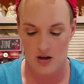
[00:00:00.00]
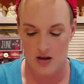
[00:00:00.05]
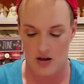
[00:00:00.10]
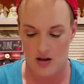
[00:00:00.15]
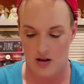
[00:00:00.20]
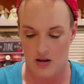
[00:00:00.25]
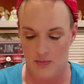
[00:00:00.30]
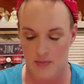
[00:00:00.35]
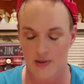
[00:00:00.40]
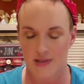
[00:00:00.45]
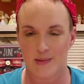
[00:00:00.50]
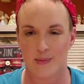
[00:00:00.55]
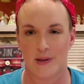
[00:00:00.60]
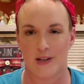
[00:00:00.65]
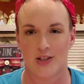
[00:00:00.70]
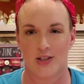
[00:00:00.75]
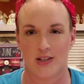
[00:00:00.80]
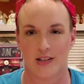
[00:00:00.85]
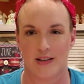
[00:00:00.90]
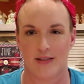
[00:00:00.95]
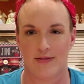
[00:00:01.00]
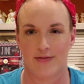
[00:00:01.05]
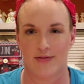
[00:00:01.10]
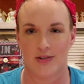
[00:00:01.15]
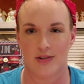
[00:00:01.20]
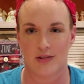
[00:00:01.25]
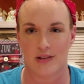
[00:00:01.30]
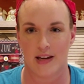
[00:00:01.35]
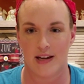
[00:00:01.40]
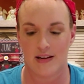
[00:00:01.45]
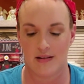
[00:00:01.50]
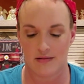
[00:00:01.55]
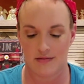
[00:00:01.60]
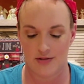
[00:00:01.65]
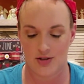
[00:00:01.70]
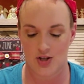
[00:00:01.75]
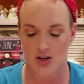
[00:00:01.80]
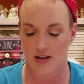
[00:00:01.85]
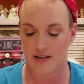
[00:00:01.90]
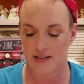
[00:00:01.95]
especially for like
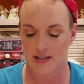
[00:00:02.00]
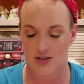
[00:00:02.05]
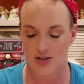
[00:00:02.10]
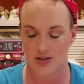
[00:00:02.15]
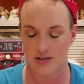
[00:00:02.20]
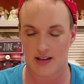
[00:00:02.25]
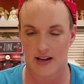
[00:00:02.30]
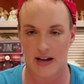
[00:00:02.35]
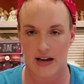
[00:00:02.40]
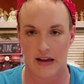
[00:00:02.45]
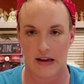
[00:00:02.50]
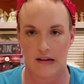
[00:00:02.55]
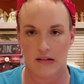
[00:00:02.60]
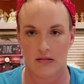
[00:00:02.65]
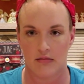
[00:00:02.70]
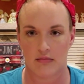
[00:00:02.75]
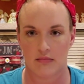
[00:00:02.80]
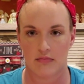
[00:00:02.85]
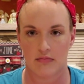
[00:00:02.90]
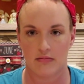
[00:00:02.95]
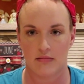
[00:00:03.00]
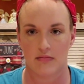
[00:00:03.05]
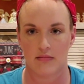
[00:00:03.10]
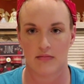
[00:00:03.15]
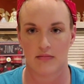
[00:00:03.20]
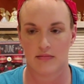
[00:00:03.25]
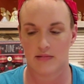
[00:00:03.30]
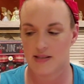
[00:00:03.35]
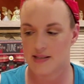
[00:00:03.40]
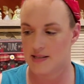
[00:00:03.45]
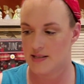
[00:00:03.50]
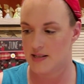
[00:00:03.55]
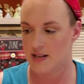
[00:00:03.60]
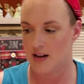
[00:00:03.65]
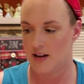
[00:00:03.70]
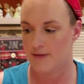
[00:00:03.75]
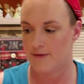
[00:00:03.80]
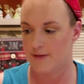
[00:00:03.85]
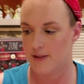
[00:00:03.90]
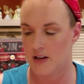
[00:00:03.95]
Jolly July
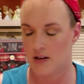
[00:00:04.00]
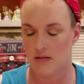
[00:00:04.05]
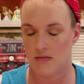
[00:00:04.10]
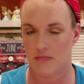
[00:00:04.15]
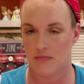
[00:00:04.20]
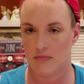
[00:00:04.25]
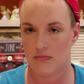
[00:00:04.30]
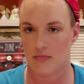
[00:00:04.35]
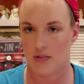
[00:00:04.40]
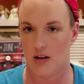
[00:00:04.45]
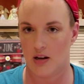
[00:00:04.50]
stuff and